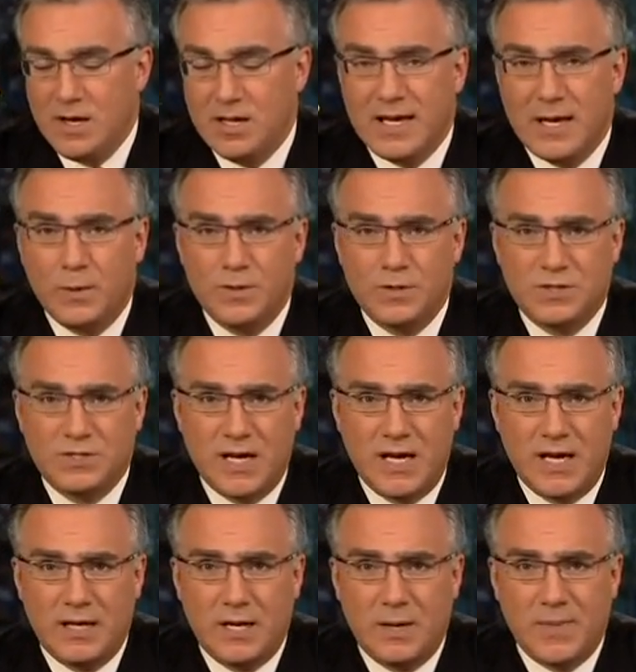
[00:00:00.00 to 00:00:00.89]
That was
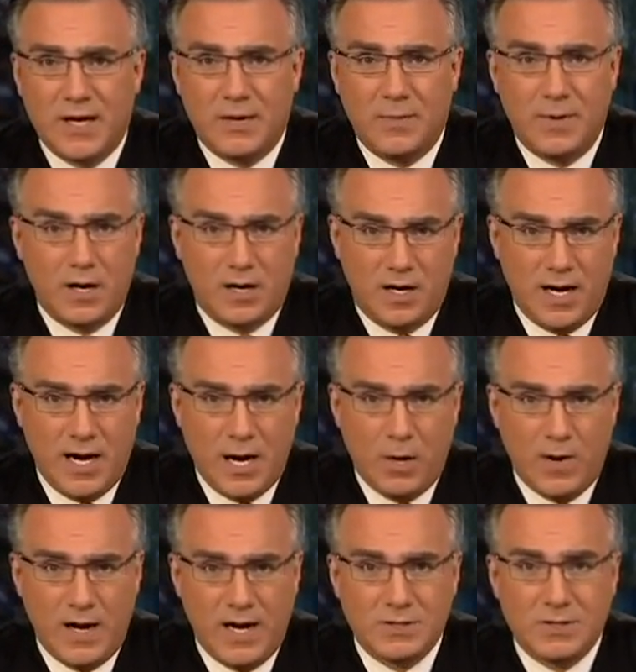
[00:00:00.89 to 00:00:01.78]
said about American
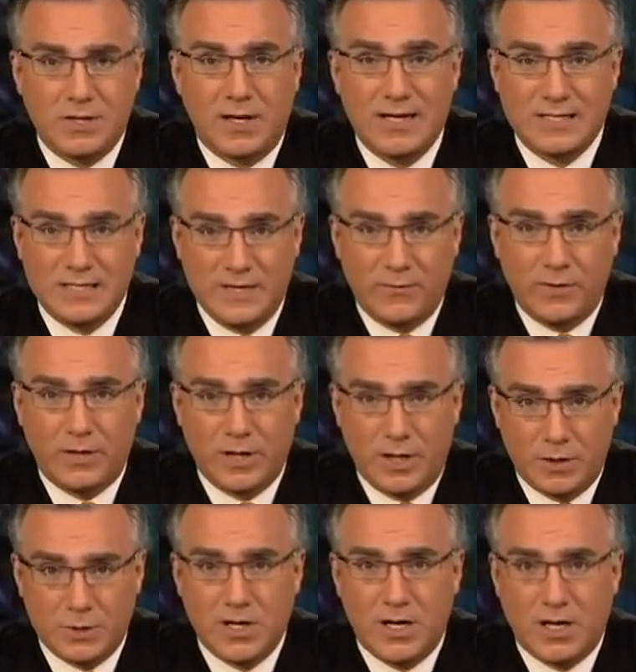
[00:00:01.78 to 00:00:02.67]
air raids on a different
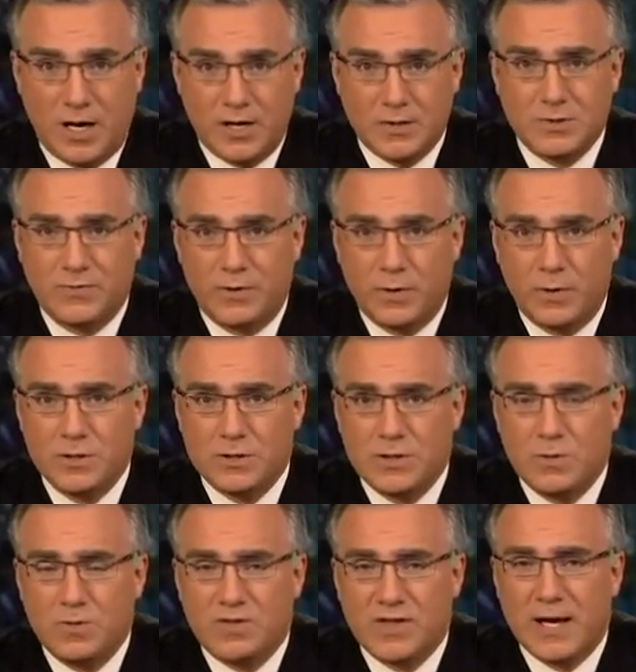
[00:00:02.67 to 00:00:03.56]
country, Kosovo, in
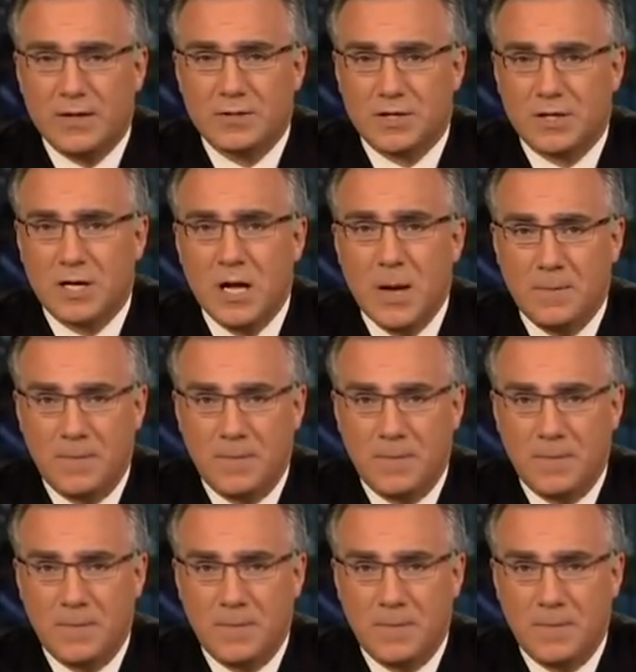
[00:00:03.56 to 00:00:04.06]
2000.